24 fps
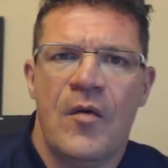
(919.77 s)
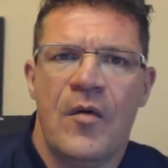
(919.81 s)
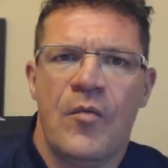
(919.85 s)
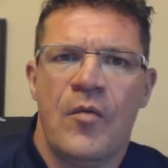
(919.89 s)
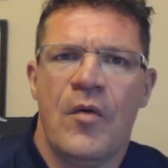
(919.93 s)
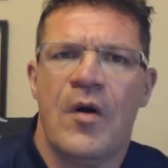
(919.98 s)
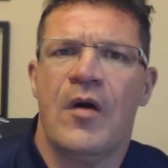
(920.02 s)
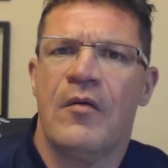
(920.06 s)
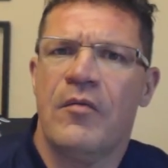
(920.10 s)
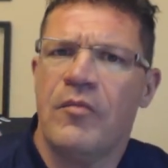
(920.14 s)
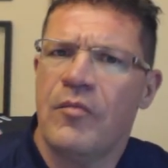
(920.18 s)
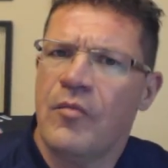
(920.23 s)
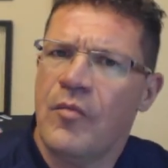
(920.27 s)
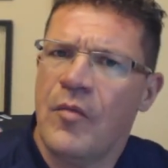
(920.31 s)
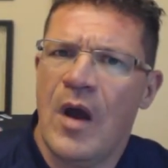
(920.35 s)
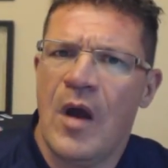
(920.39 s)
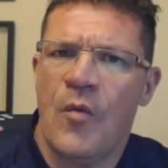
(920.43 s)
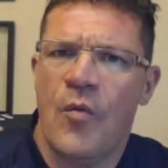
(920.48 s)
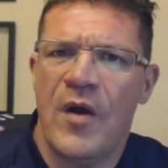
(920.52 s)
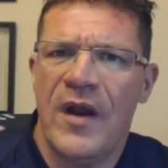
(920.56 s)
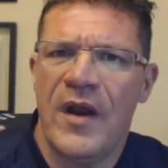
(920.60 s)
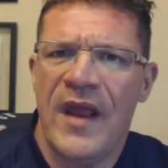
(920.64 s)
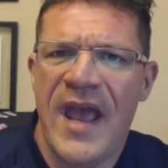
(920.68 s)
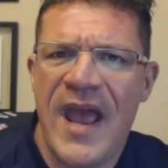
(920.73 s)
Well,
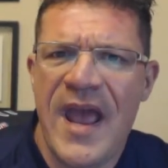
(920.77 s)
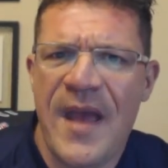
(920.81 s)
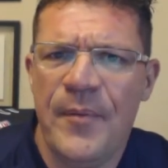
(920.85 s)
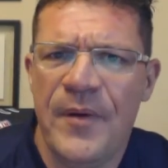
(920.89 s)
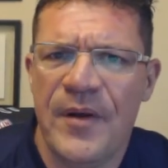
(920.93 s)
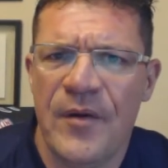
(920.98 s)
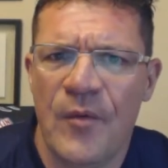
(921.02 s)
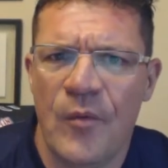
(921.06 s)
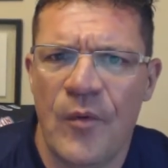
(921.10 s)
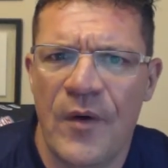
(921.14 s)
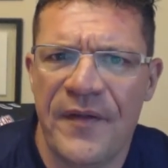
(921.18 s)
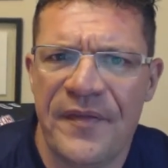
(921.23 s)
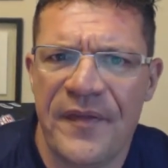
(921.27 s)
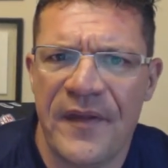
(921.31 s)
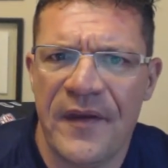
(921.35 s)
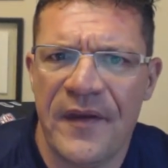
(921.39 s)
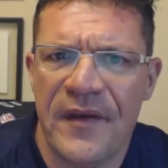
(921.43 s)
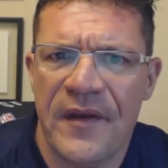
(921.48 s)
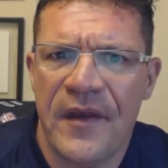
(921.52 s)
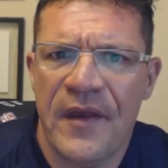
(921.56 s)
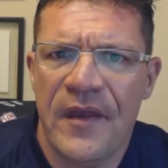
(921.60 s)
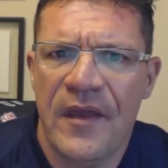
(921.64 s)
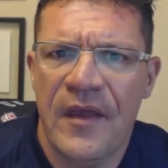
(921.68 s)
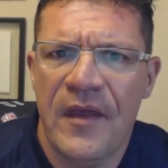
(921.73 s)
what happened with
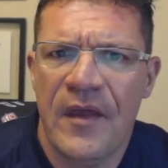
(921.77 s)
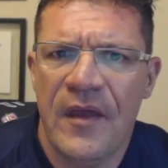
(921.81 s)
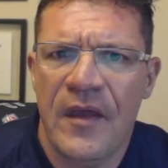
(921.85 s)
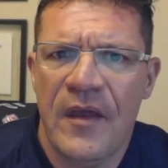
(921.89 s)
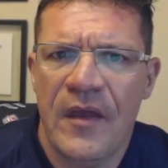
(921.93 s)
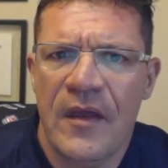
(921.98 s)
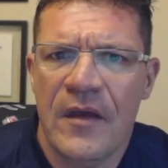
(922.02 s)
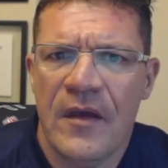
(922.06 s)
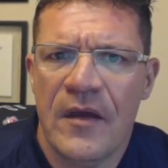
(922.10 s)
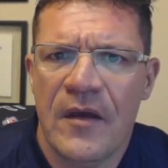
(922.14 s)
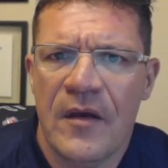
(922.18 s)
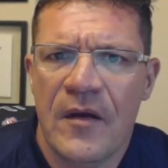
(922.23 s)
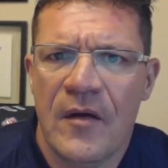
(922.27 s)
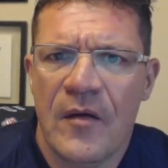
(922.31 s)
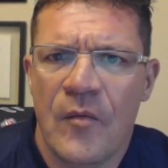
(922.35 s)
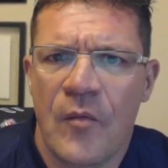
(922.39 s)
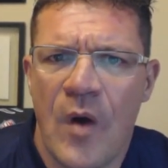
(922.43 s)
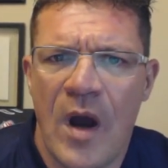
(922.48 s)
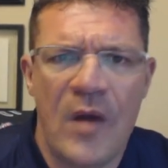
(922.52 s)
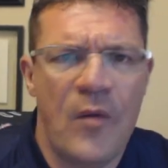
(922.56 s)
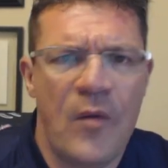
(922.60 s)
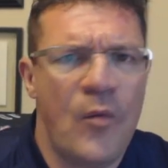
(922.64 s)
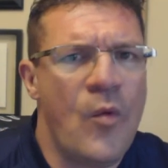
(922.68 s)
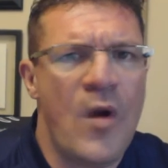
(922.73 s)
it?
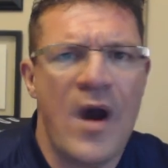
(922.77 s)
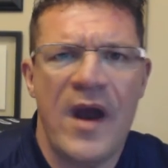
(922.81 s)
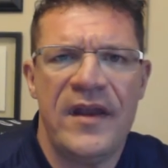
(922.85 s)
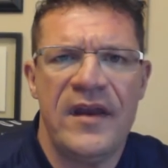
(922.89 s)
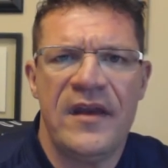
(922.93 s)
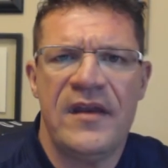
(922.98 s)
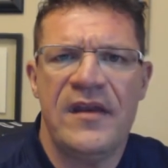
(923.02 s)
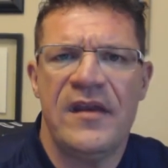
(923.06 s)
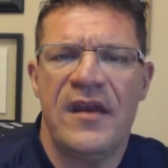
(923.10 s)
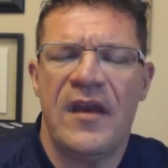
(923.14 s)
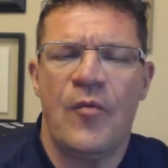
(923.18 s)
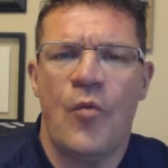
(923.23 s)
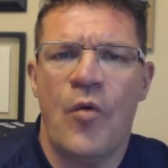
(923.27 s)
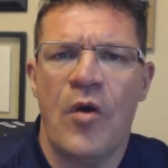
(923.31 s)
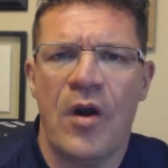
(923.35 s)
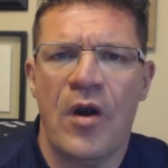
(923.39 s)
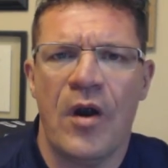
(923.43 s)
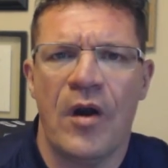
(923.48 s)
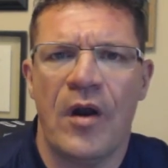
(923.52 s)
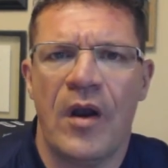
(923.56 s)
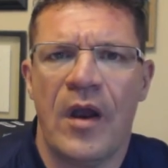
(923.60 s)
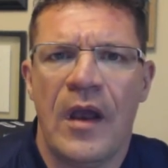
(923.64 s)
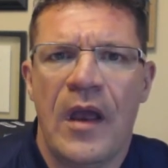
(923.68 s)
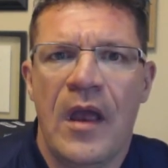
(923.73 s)
Why didn't it
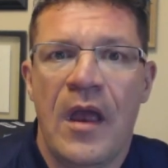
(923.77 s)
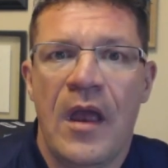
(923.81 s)
work?